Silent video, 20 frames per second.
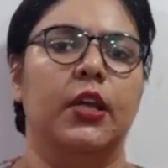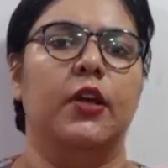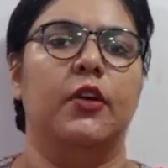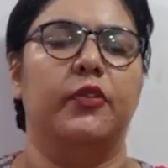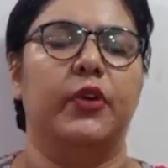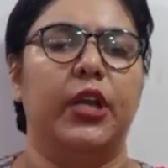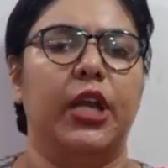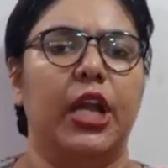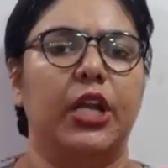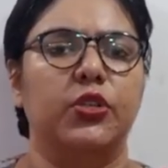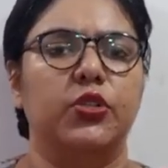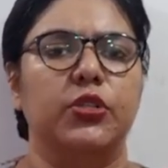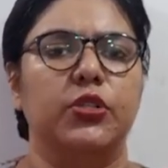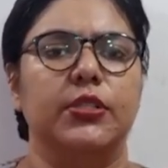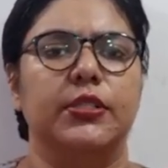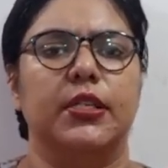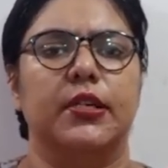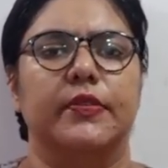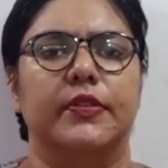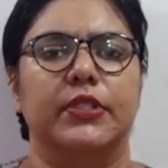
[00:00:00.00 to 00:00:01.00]

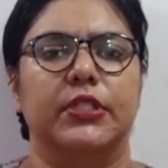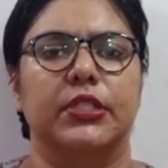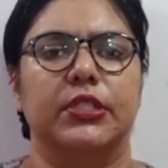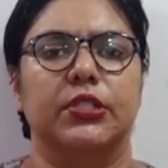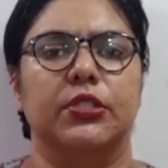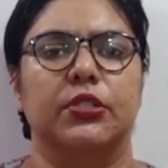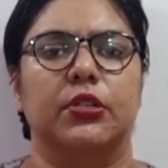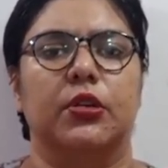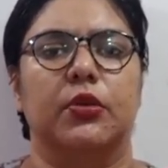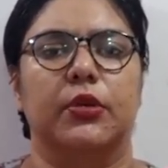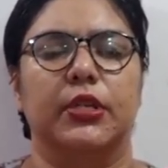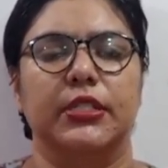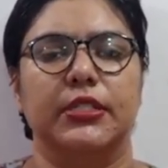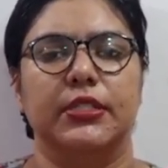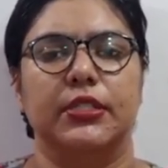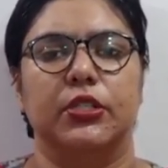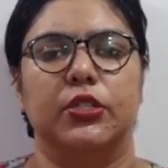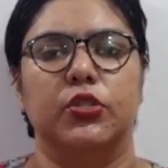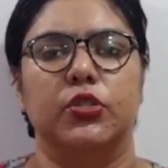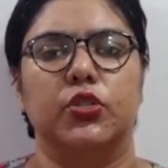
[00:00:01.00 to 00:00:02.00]
financial services,
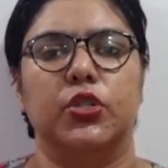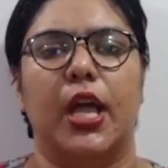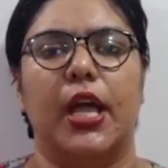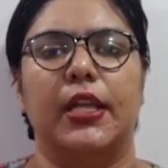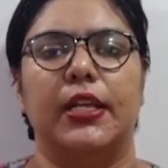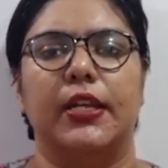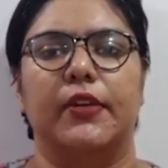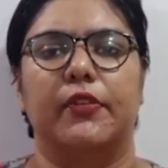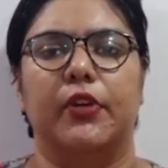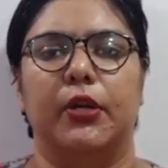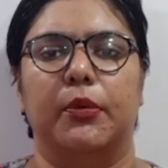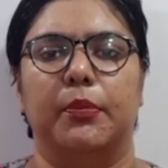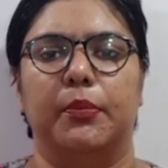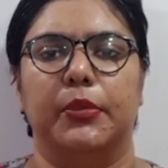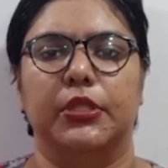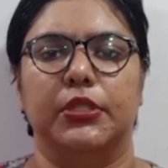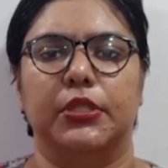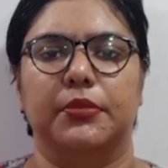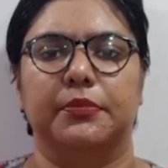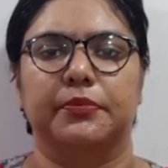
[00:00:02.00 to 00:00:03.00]
research and
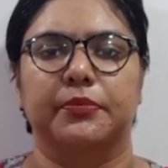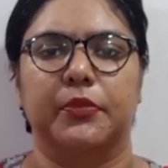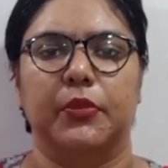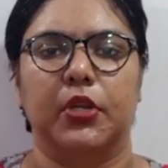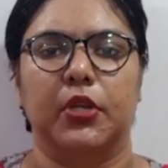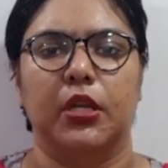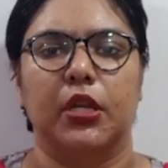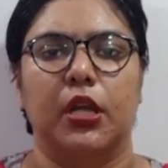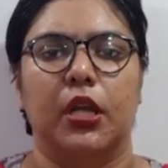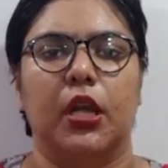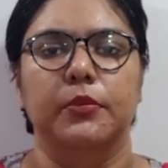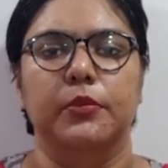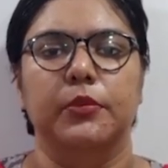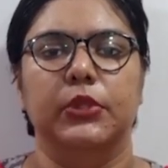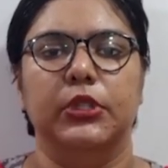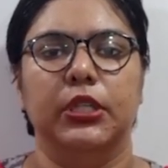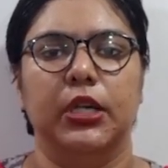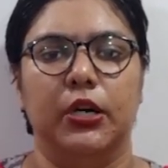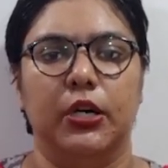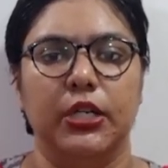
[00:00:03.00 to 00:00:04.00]

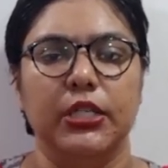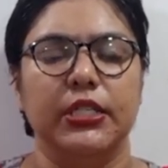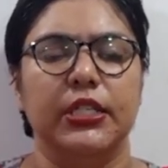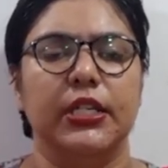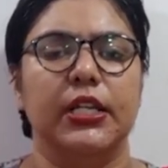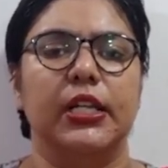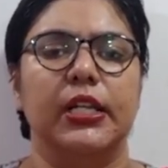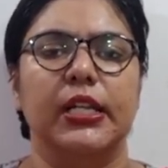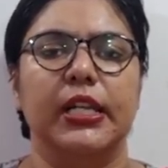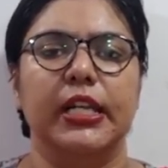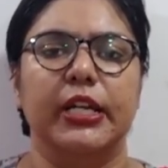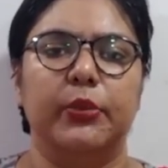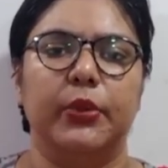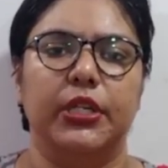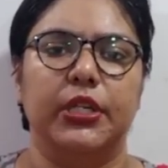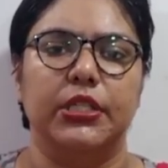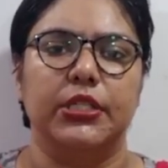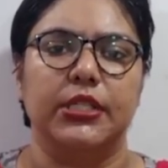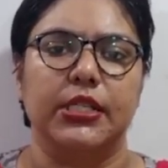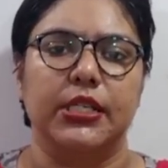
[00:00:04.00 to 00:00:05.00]
development. Third,
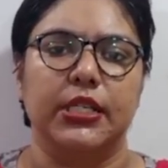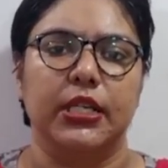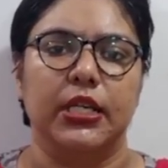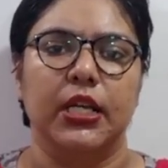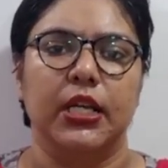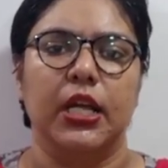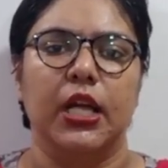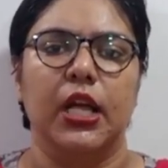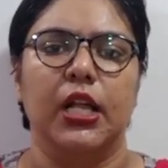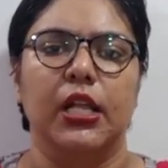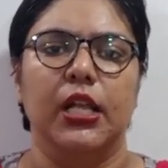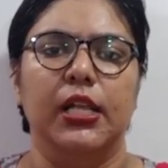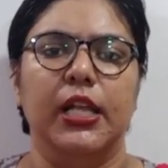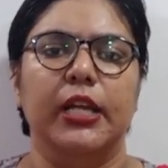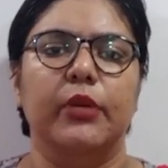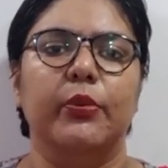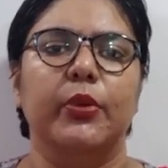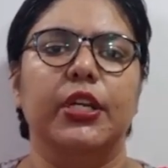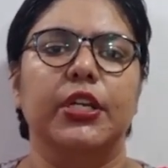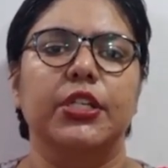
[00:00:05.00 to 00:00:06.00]
liquidity.
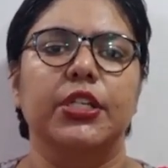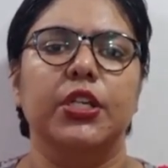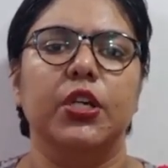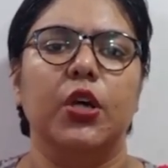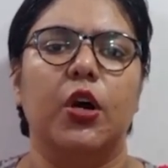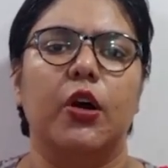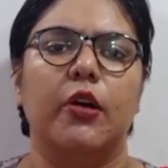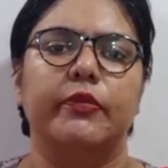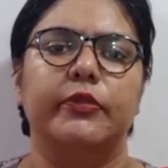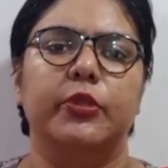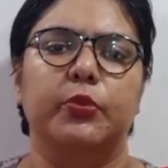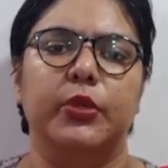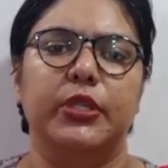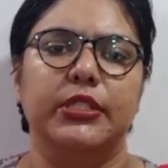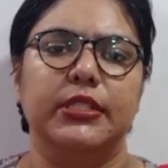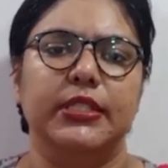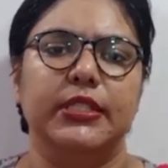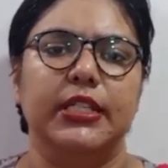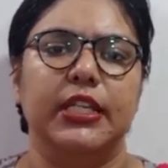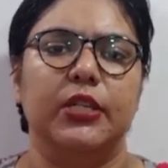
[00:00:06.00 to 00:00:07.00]
Liquidity of the
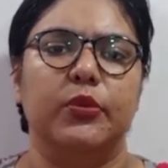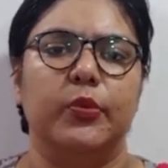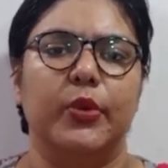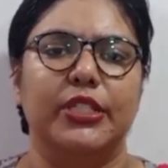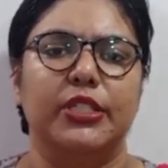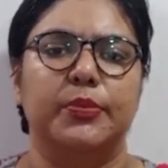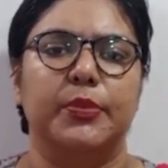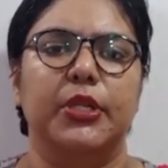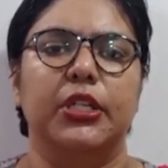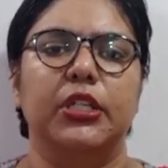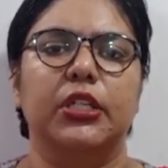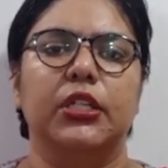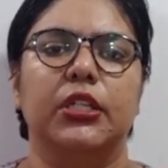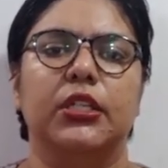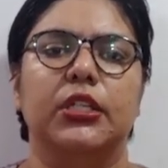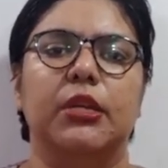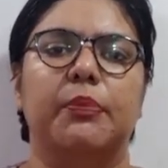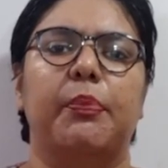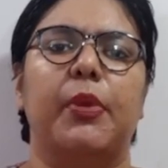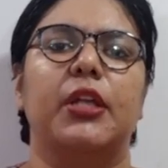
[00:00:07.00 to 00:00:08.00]
VC
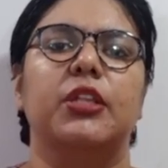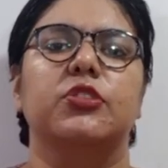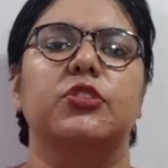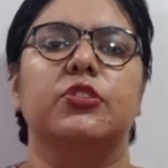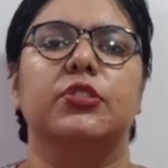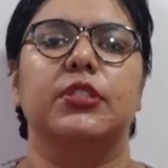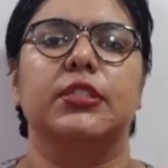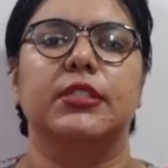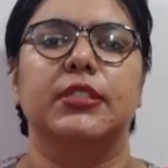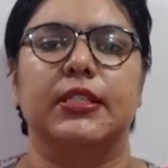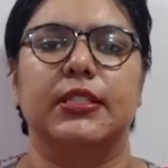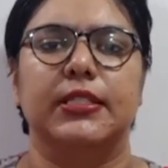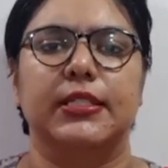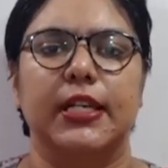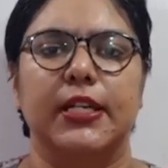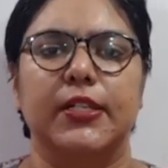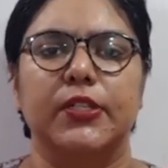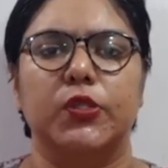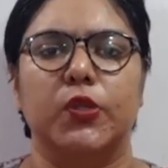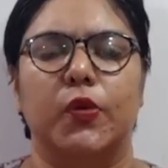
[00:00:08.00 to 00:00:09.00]
investment depends on the
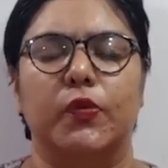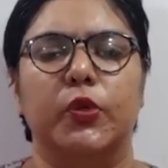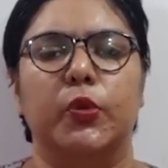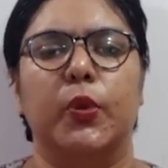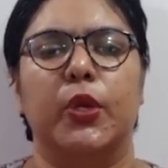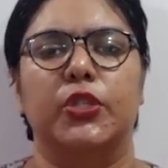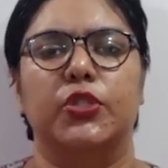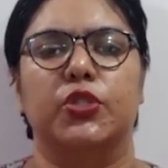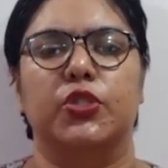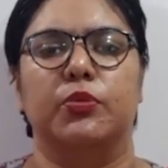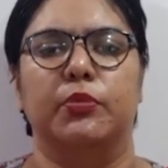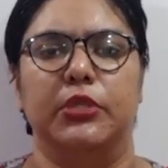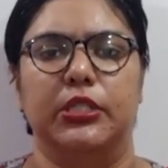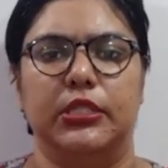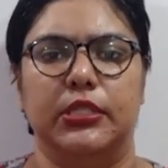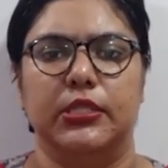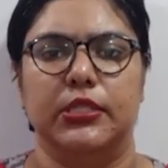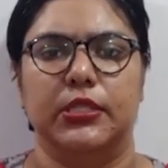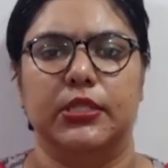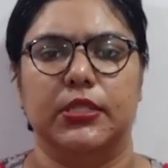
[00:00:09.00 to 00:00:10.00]
success of the venture
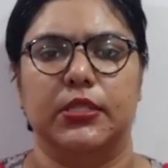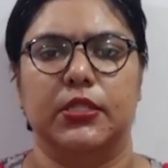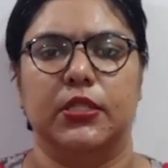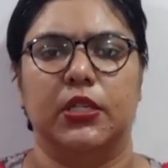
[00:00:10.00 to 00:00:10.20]
business.